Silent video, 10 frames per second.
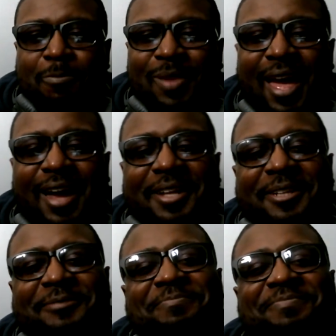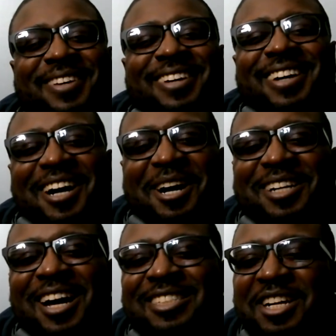Eddie, dude, oh,
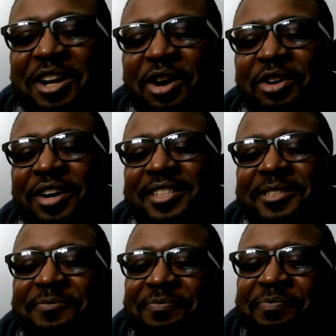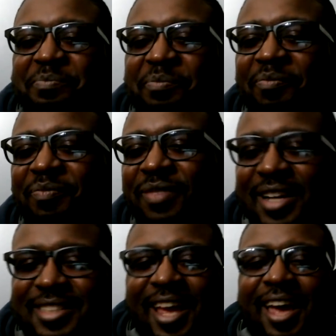that sound all crazy. I
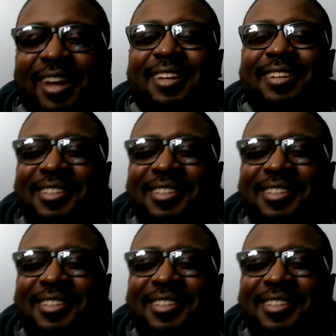said Hetty.